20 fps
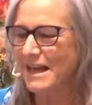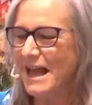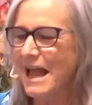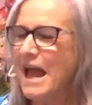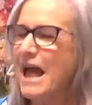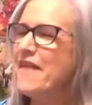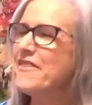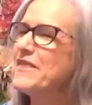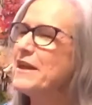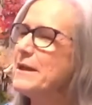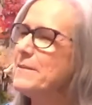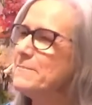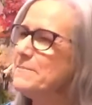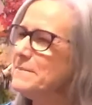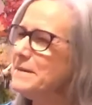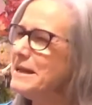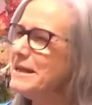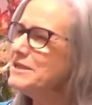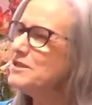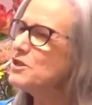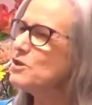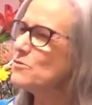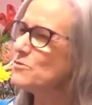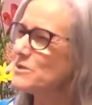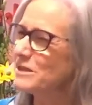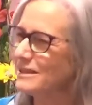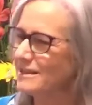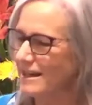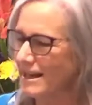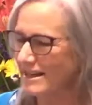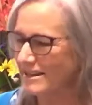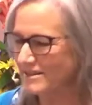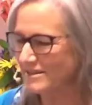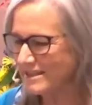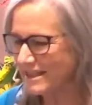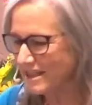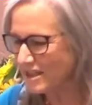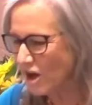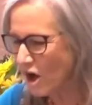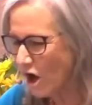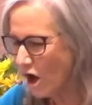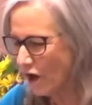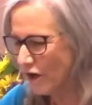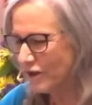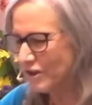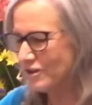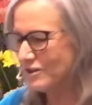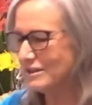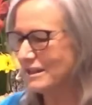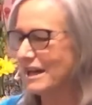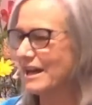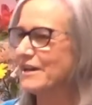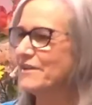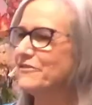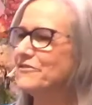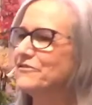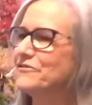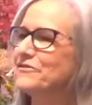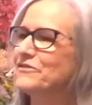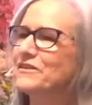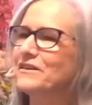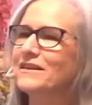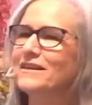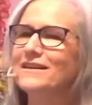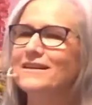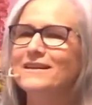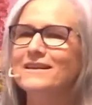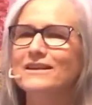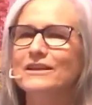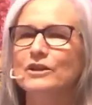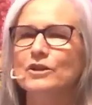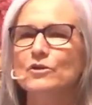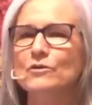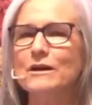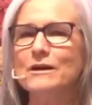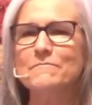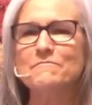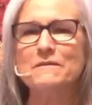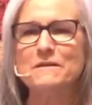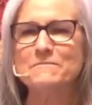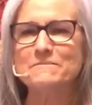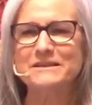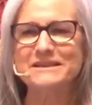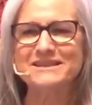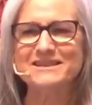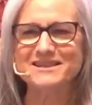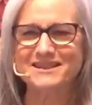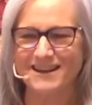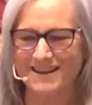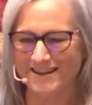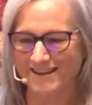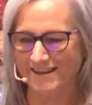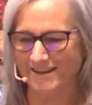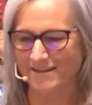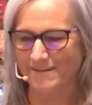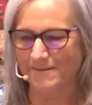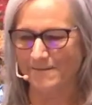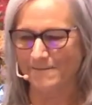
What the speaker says: and they made you realize that all your life you had been mistaken.